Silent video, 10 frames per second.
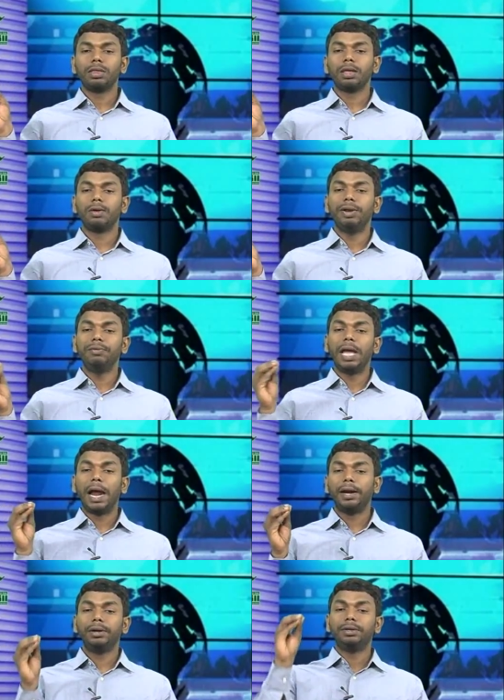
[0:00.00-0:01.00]
when we
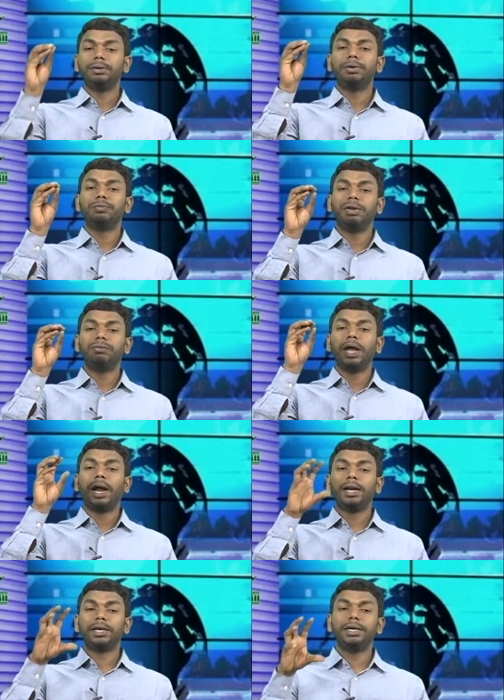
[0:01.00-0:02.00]
add
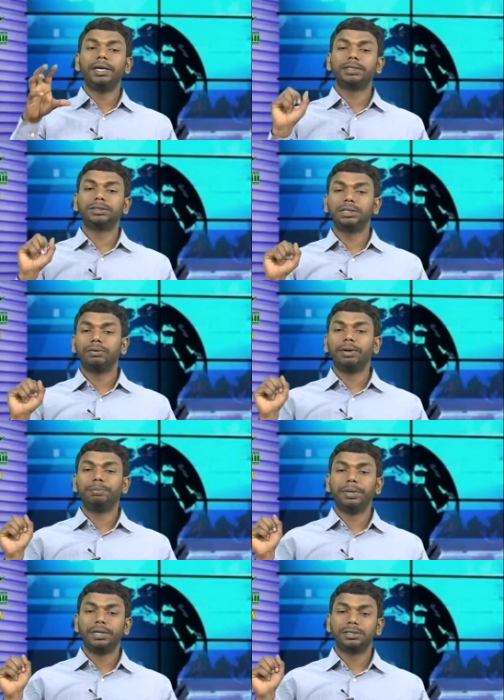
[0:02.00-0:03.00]
an index in the
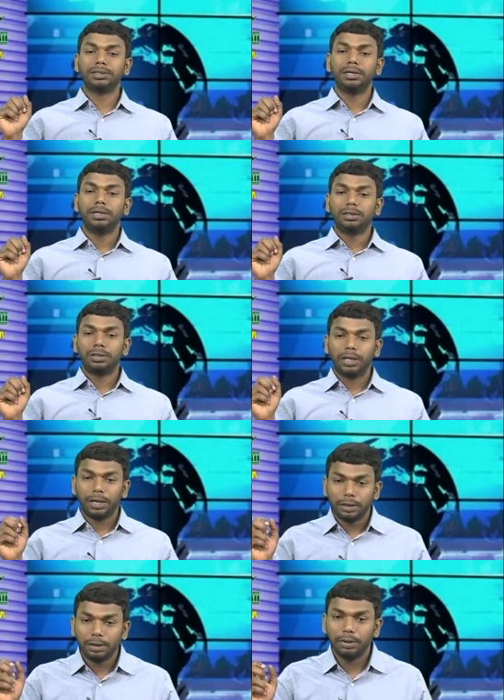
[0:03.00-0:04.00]
web page, so
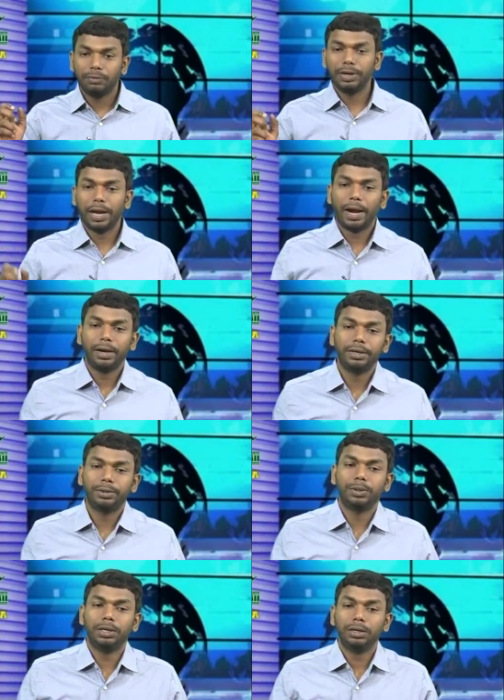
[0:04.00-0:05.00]
then we add it
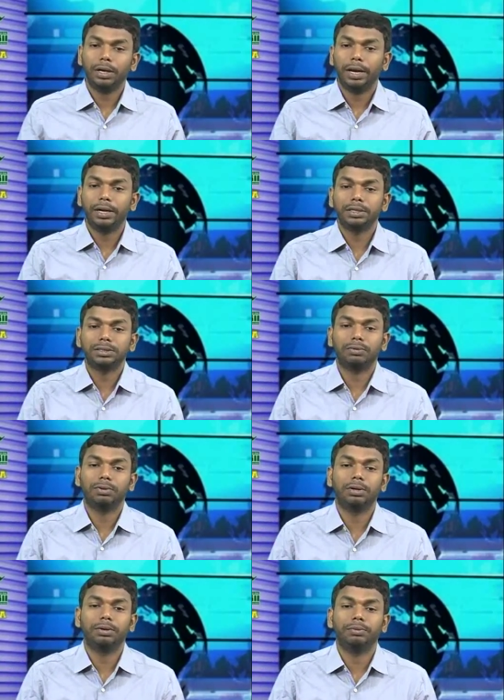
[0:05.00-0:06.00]
to the entries of
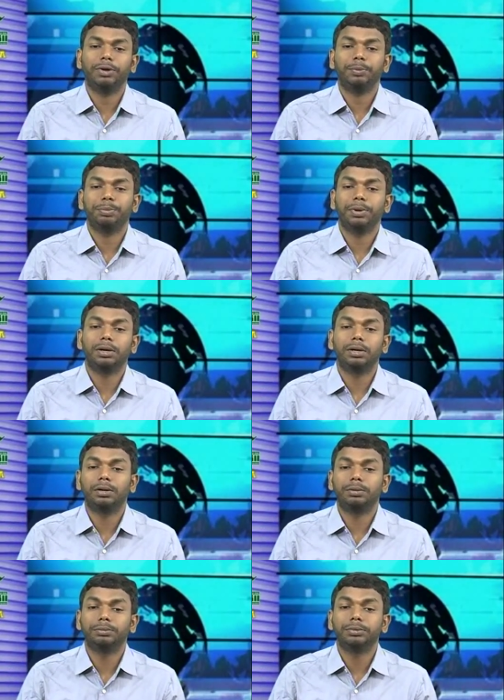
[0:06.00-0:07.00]
the web.
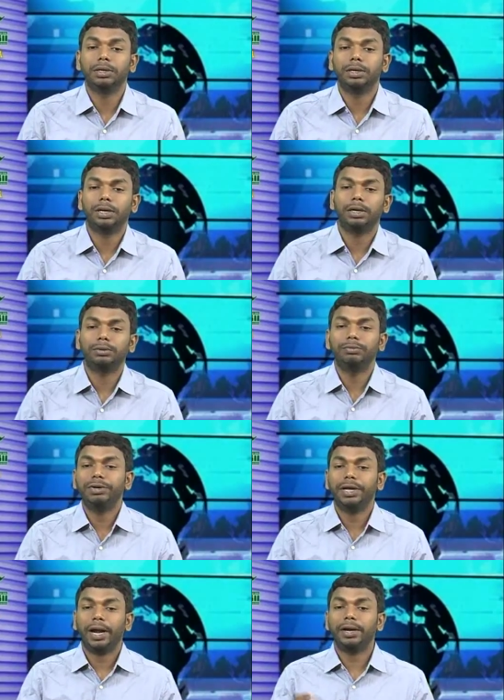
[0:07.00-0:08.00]

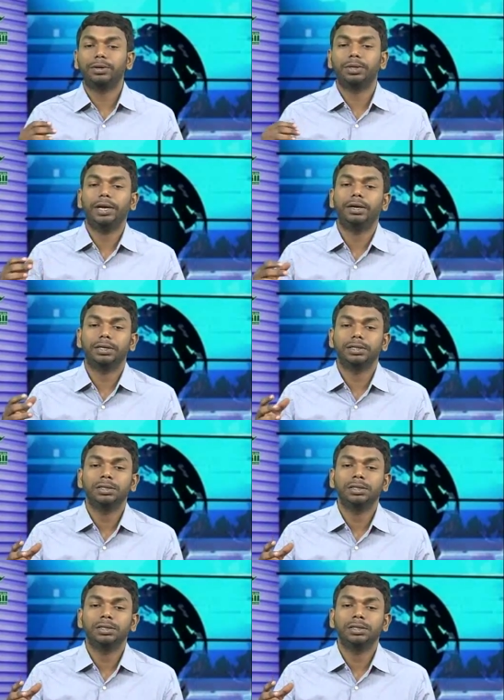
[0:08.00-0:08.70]
We add it to the entries